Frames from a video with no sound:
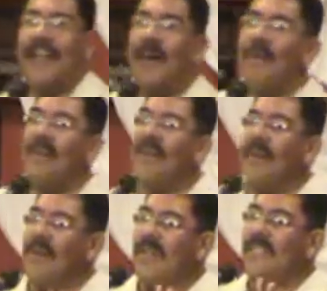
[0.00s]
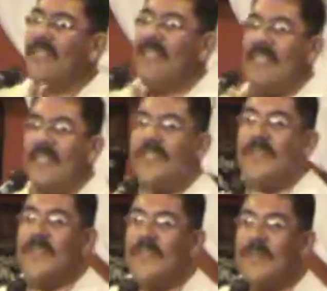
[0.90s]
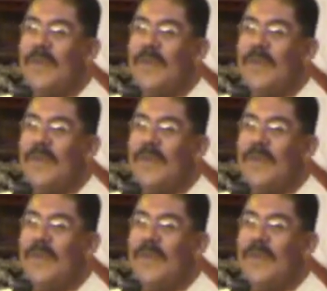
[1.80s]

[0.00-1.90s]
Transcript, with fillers: I'm not talking about just this church.